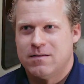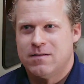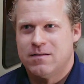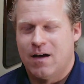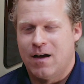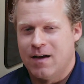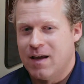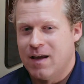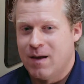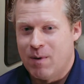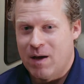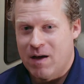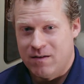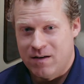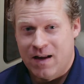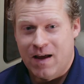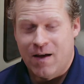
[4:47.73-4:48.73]
Talking
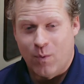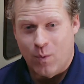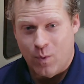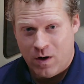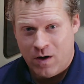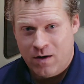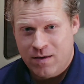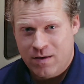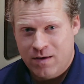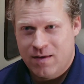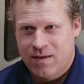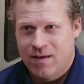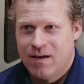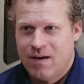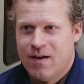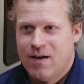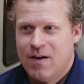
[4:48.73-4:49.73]
about net worth,
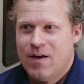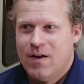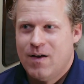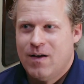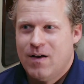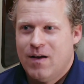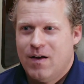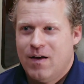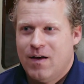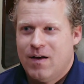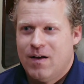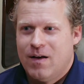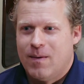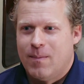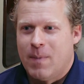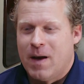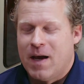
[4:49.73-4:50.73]

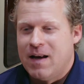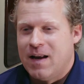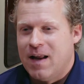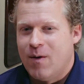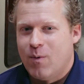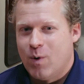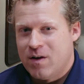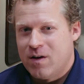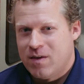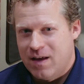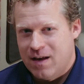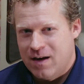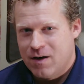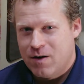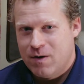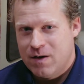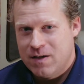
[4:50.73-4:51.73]
my net worth
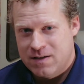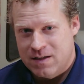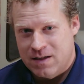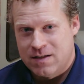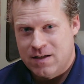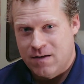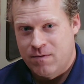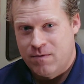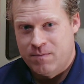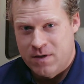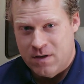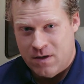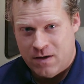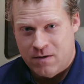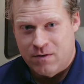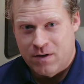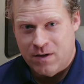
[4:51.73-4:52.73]
increase since I've
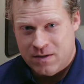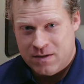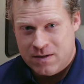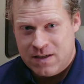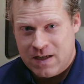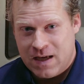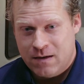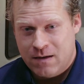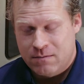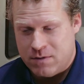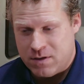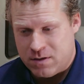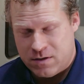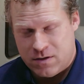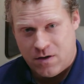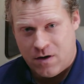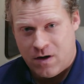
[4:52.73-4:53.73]
done real estate,
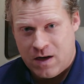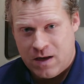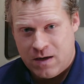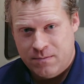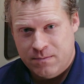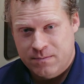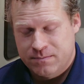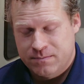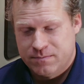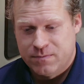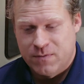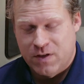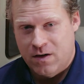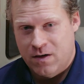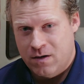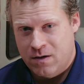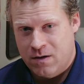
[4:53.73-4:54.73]
just started a
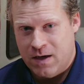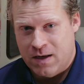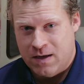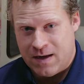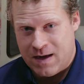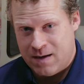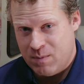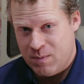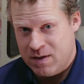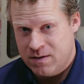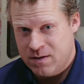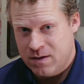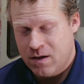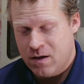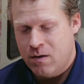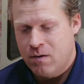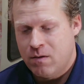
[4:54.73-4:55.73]
year and 9 months
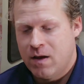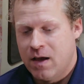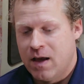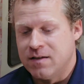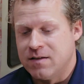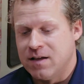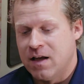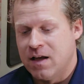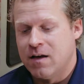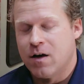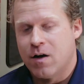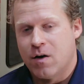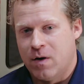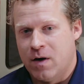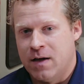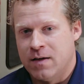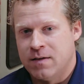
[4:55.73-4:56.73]
ago, has
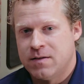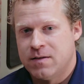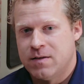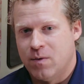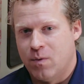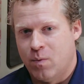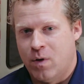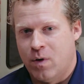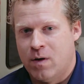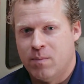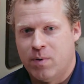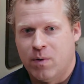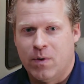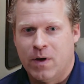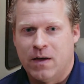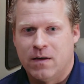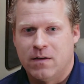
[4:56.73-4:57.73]
increased
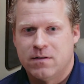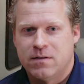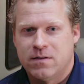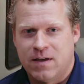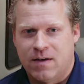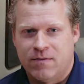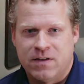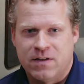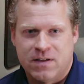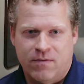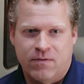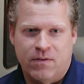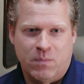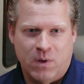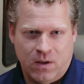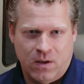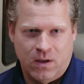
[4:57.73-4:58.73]

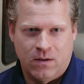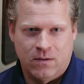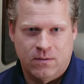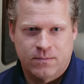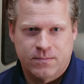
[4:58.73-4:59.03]
1.77 million